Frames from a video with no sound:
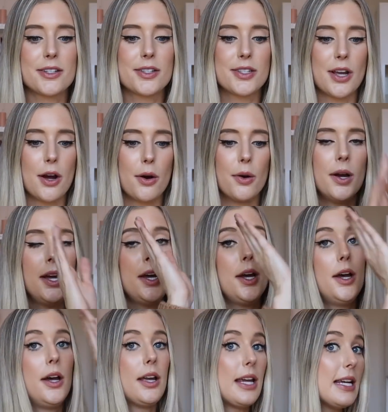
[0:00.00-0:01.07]
So
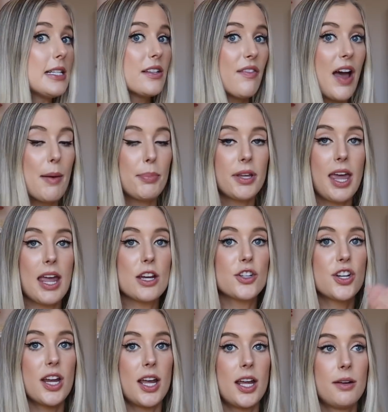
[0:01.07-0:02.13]
ease of
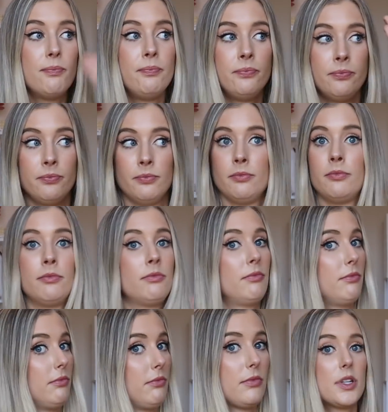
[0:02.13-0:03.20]
application,
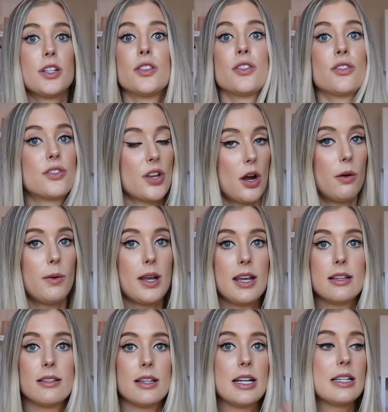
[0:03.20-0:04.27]
so
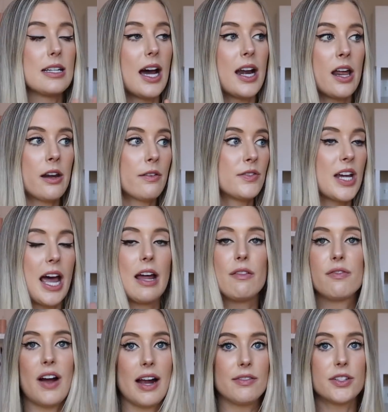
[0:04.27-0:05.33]
easy. 10 out of 10,
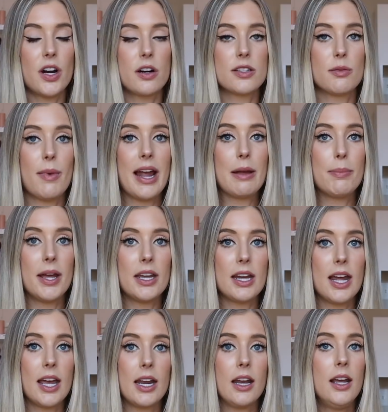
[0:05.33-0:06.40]
five stars in my
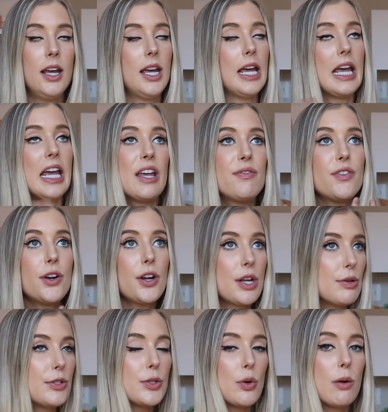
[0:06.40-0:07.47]
opinion. If you're
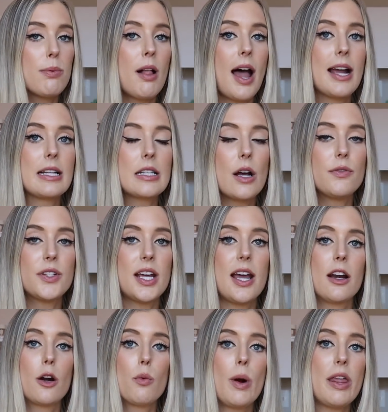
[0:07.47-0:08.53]
used to applying
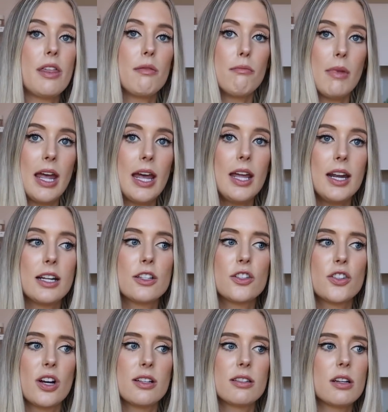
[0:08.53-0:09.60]
self-tanner with a mitt, it's
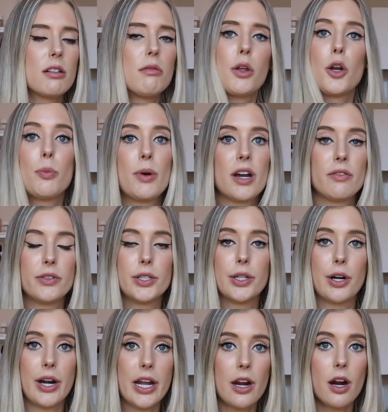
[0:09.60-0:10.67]
just a little bit of a
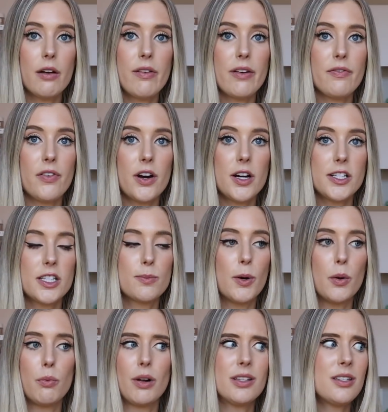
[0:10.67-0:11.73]
learning curve at first,
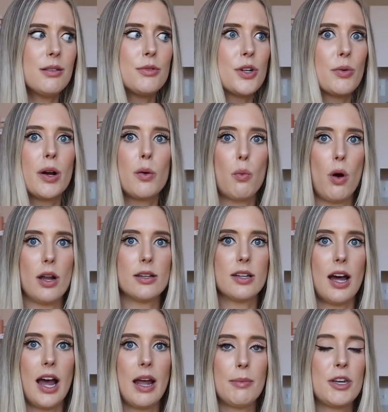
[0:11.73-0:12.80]
but once you do it one
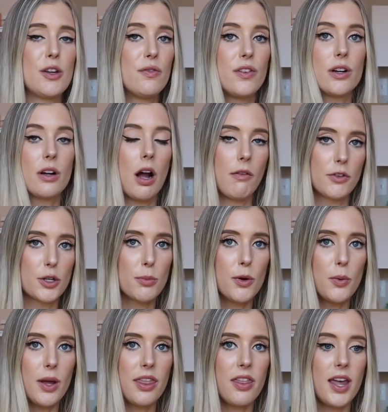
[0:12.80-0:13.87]
time and you feel comfortable
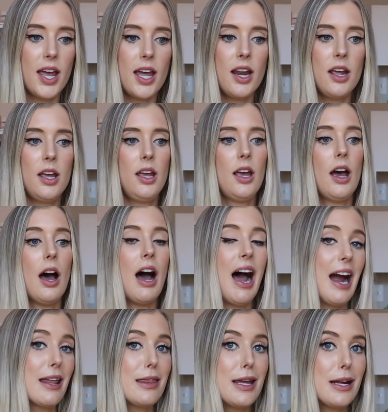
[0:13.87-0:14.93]
with it,
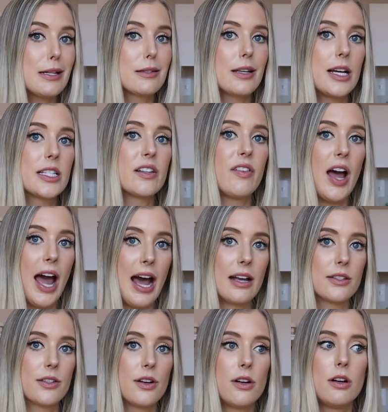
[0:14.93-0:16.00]
I think it's less of a
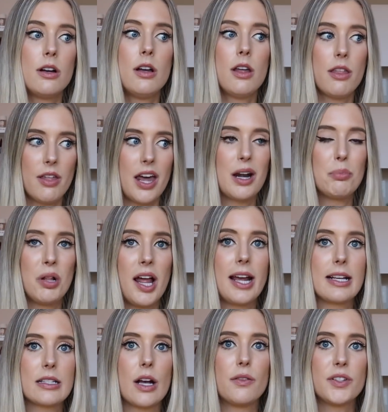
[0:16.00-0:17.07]
hassle than applying
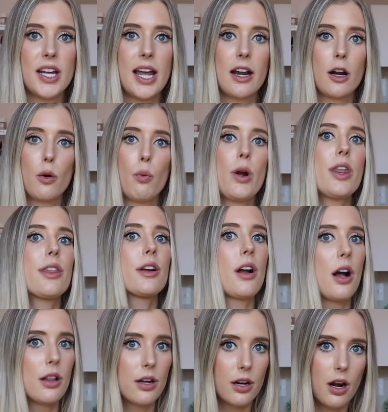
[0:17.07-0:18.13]
self tanner with a
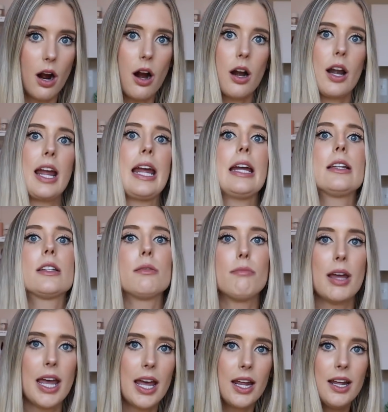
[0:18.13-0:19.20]
color guard and a
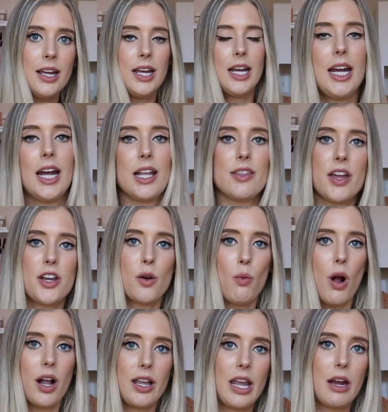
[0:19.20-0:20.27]
mitt. And then you're
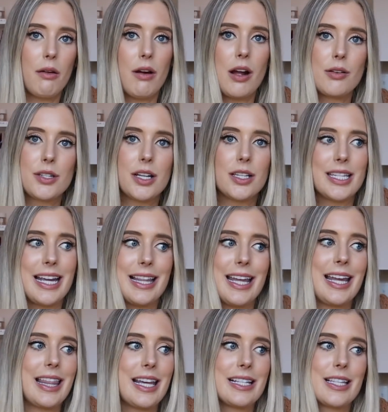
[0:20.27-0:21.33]
walking around all day
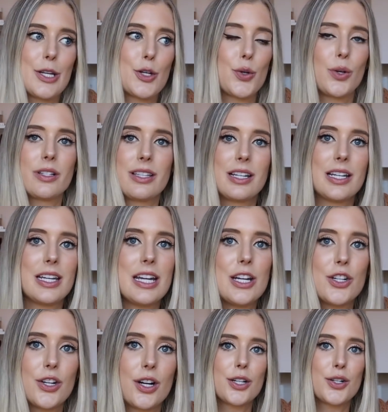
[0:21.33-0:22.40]
like this in shorts and a
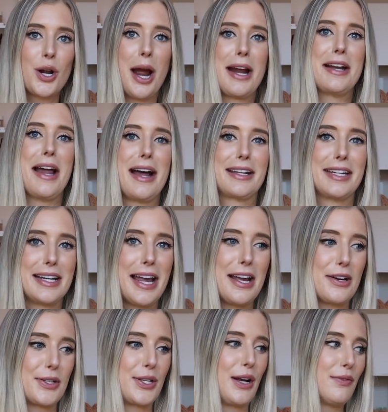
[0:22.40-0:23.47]
t-shirt trying not to get
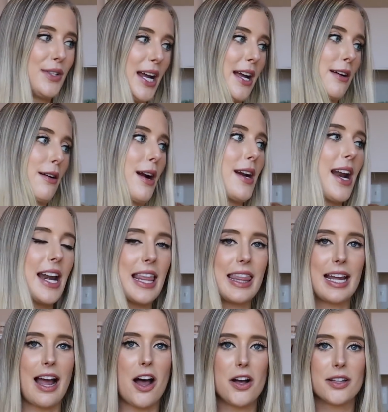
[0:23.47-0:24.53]
yourself tanner on
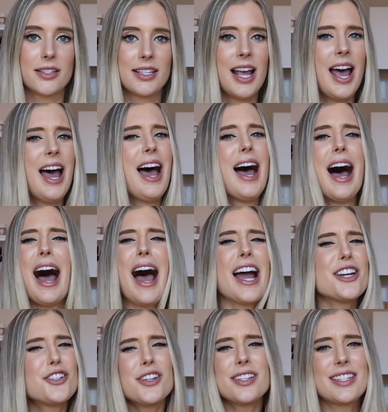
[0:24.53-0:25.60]
anything else.
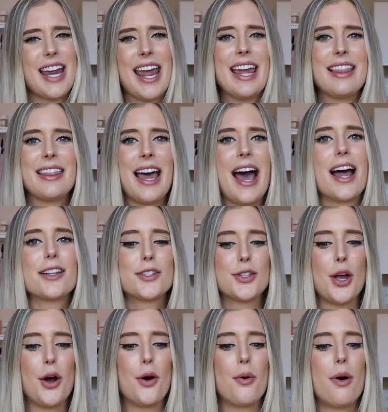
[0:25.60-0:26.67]
I just hate that.
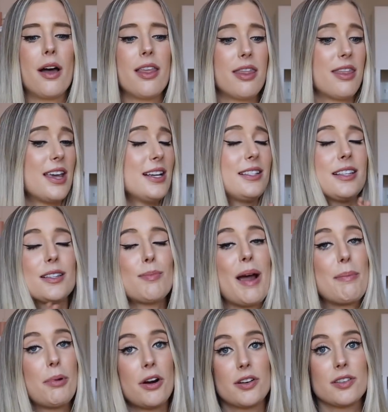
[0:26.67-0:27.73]
So this is my
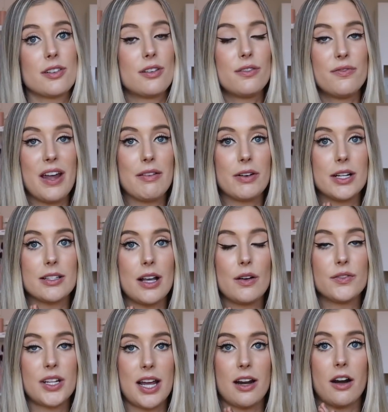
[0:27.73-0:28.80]
personal favorite
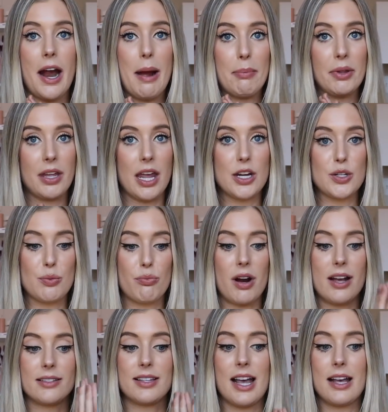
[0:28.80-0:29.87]
self tanner application
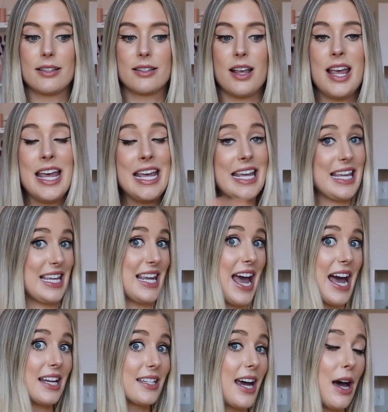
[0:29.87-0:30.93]
process
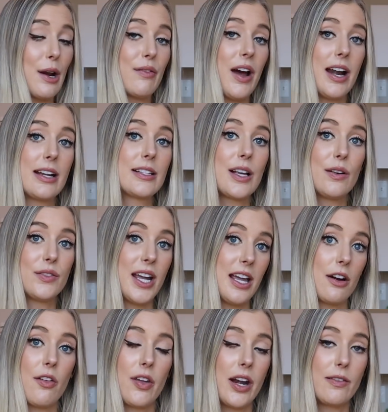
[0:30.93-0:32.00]
yet out of any
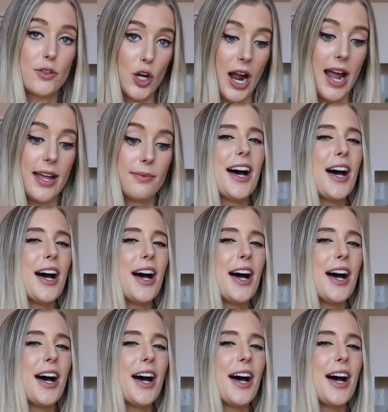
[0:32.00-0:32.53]
self-tanner that I've tried.